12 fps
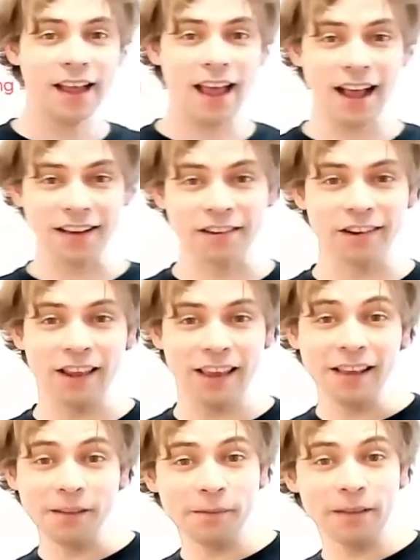
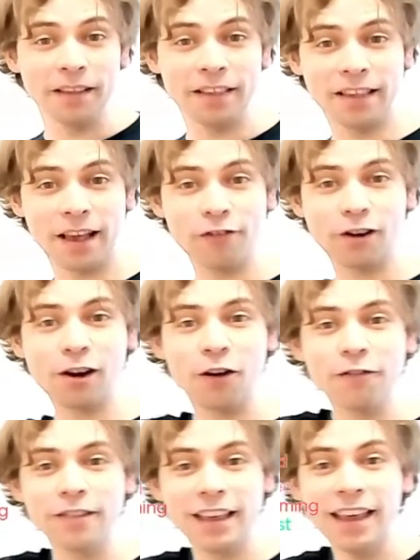actually several
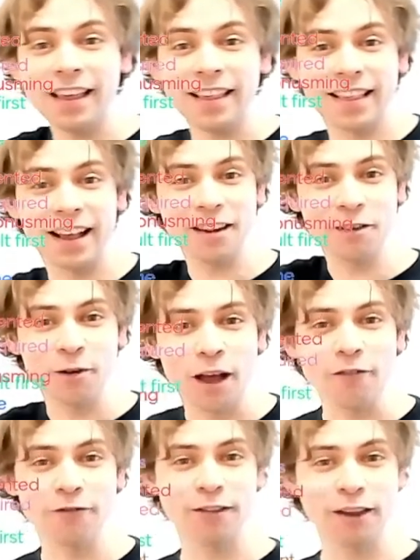of these that you
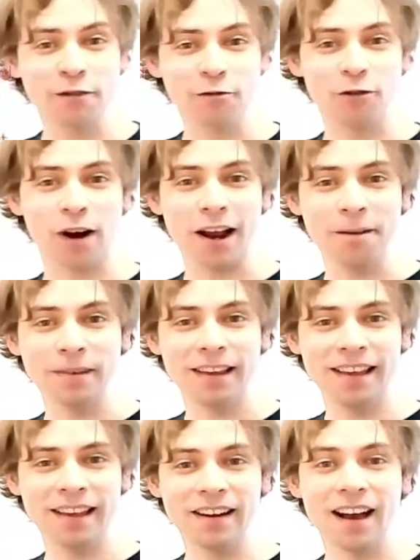have described
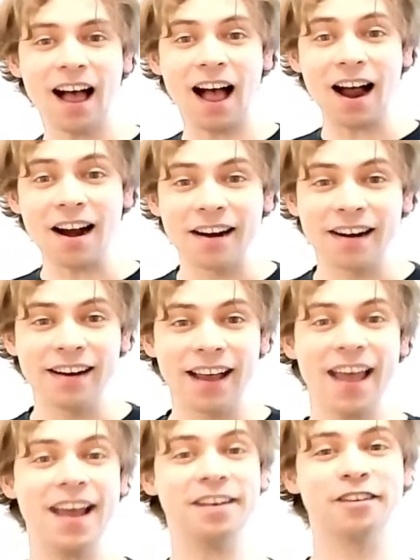here
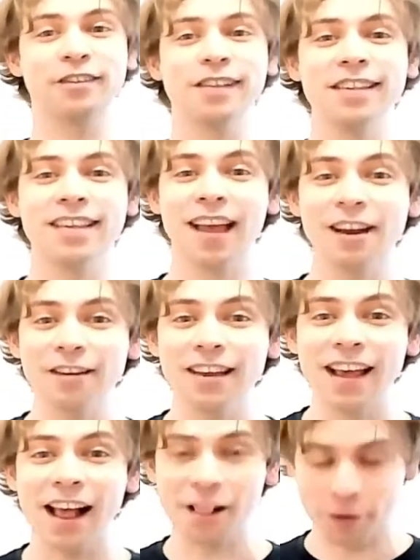are actual
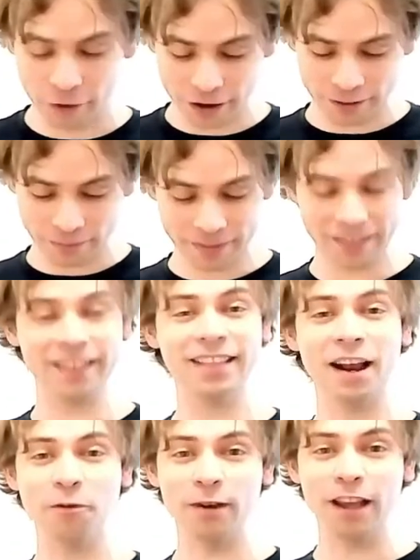scheduling algorithms
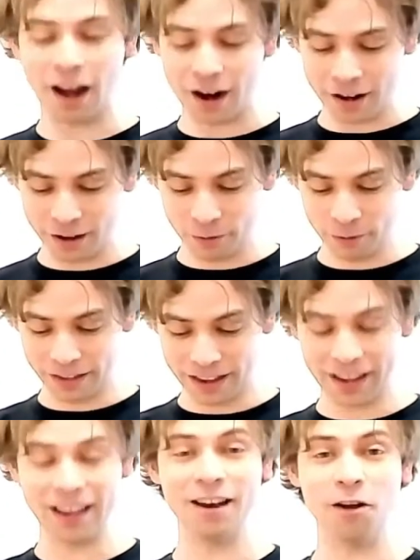that we are
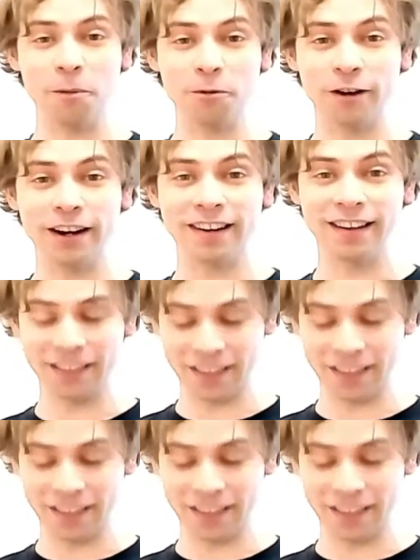using in operating